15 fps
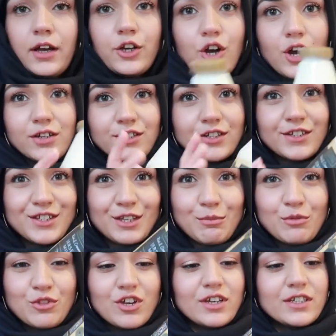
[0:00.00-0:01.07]
I got
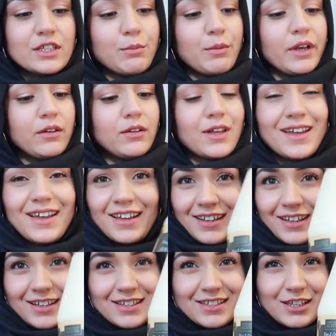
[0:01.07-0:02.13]
some Jersey milk
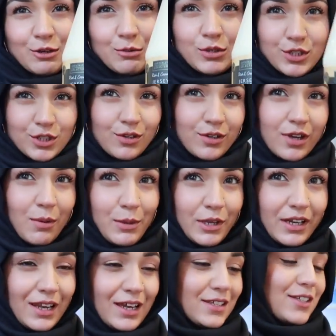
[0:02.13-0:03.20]
because it was so
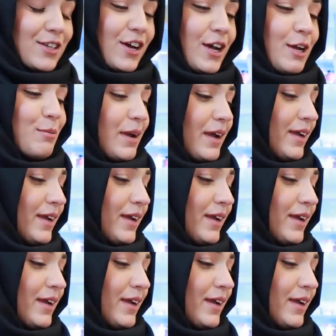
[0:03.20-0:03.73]
yummy last time.